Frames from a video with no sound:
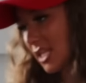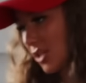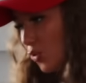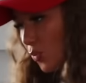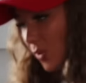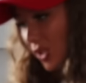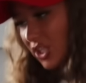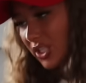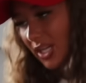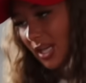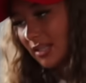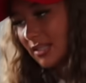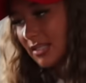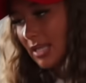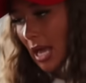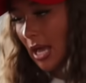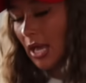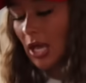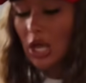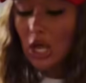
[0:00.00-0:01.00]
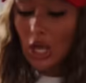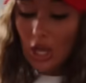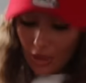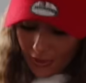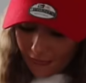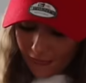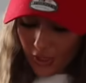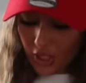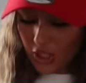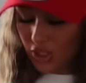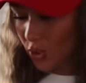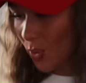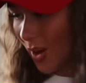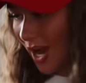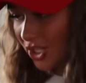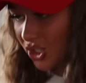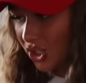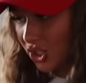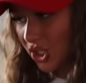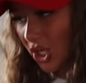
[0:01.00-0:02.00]
I thought we could answer the first
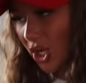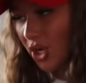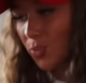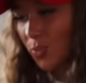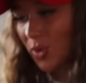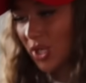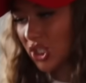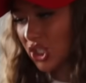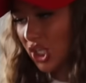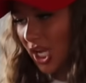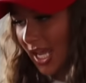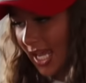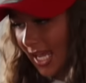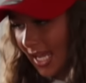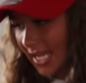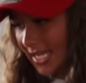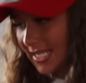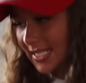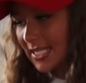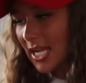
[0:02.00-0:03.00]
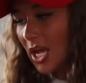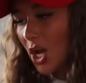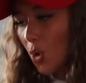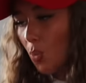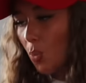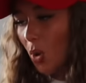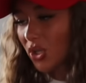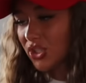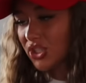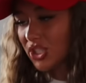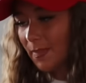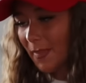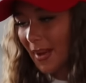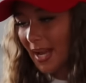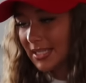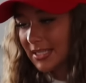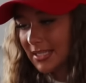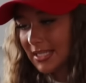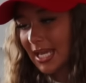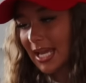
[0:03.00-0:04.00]
question, which is, what's the
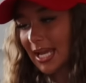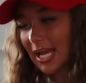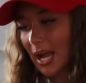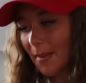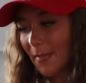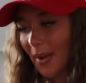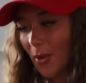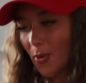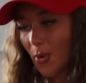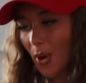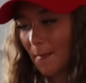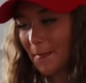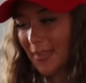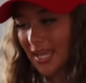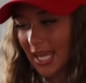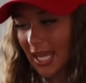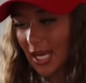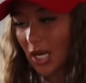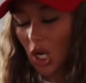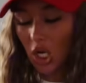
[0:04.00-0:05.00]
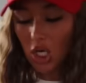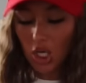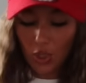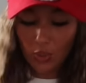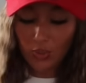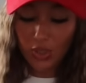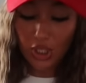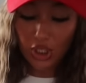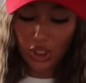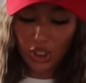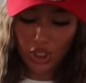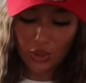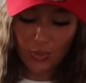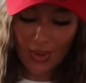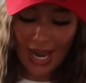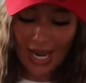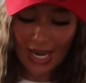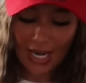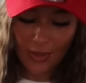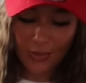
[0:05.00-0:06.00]
best thing about being alone in your new
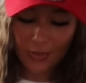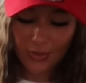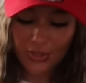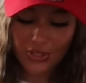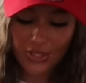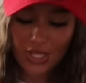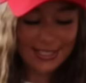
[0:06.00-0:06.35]
house?